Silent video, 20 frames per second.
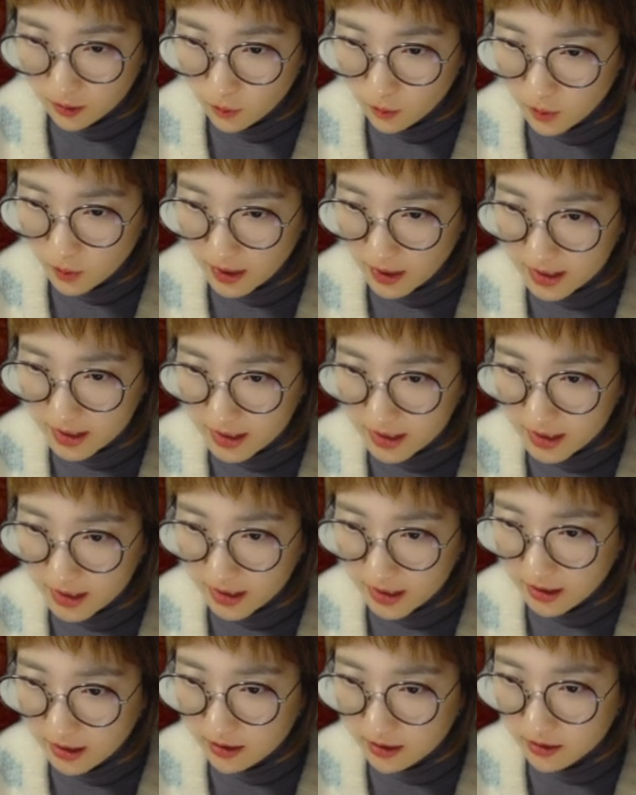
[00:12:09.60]
white
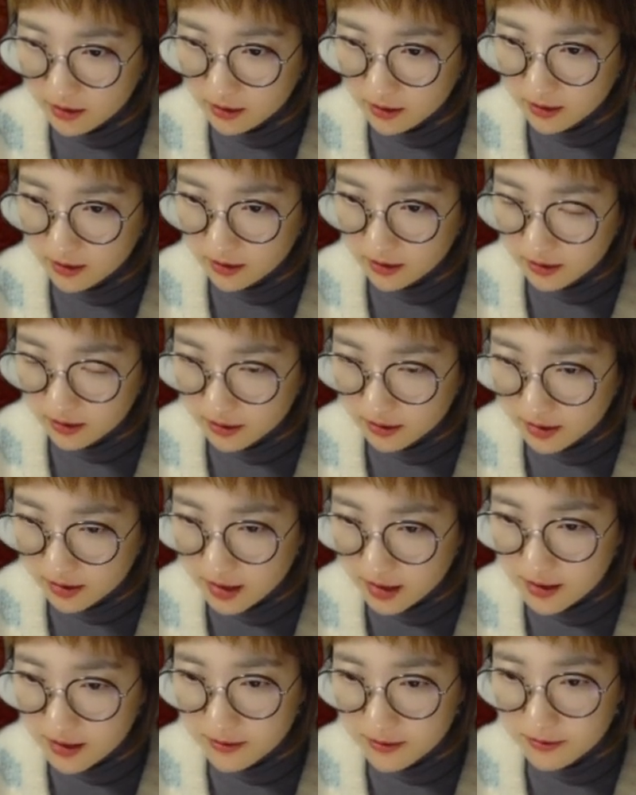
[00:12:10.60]
can
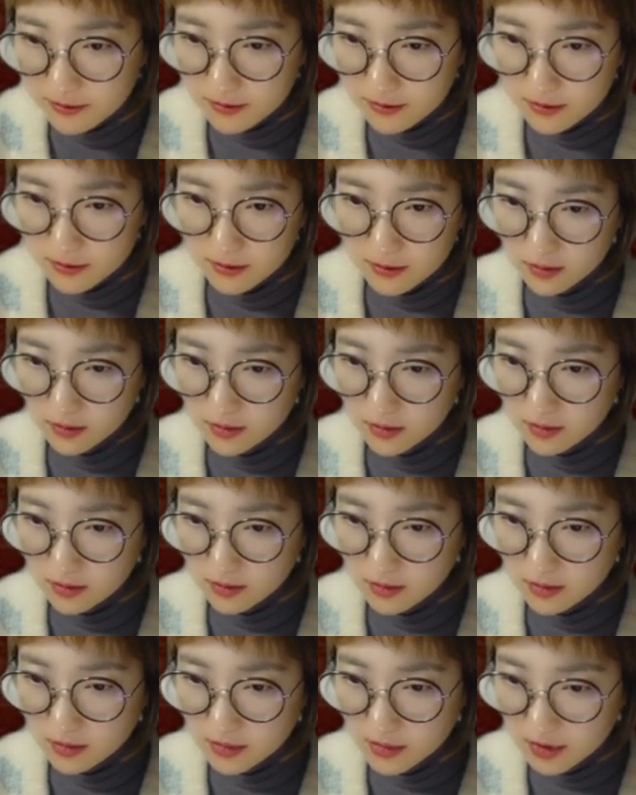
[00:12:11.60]
save
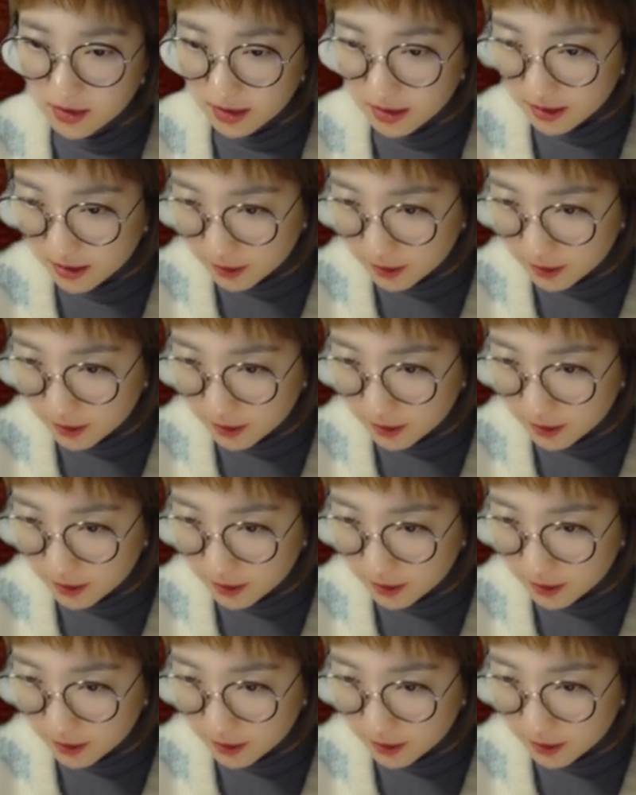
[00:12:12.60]
this